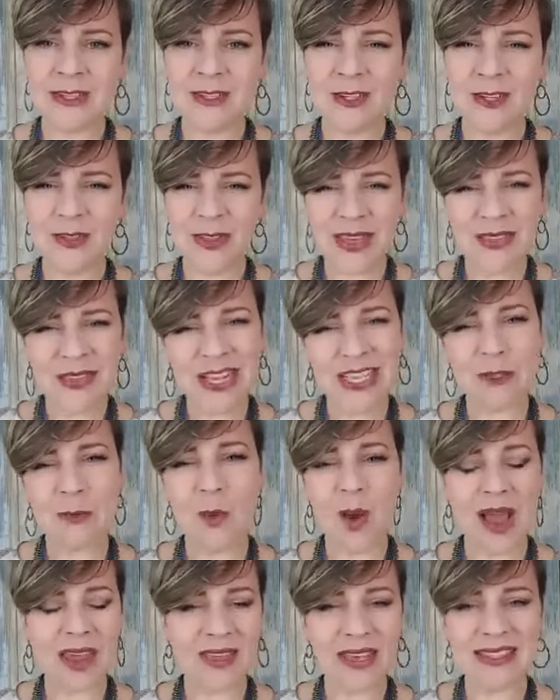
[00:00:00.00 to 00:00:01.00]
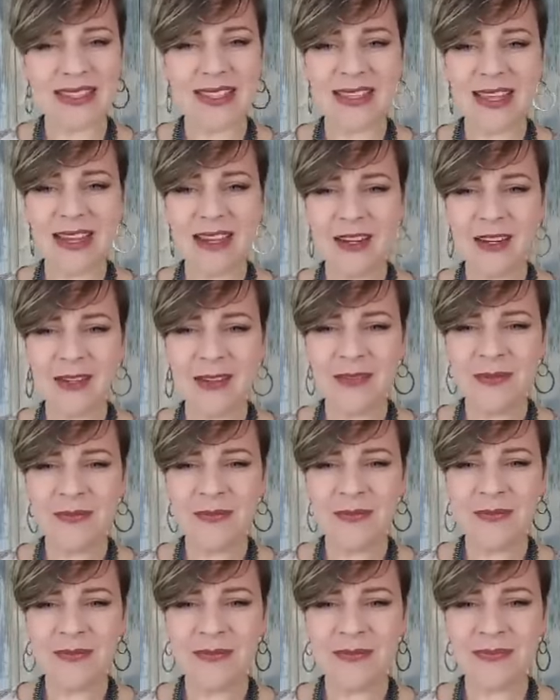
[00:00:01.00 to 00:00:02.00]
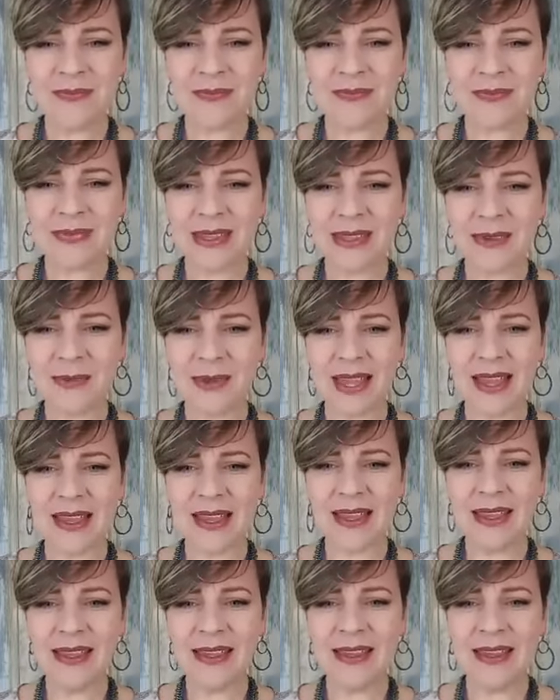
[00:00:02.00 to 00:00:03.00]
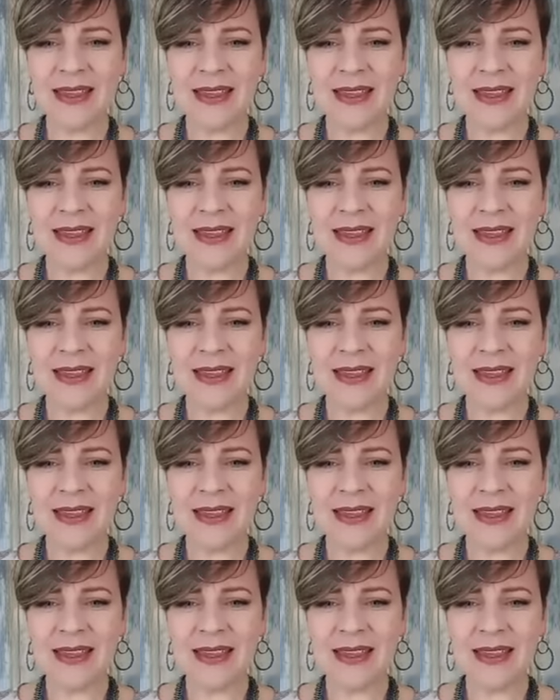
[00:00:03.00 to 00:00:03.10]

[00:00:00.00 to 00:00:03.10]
Do you think that's why that's there? Okay.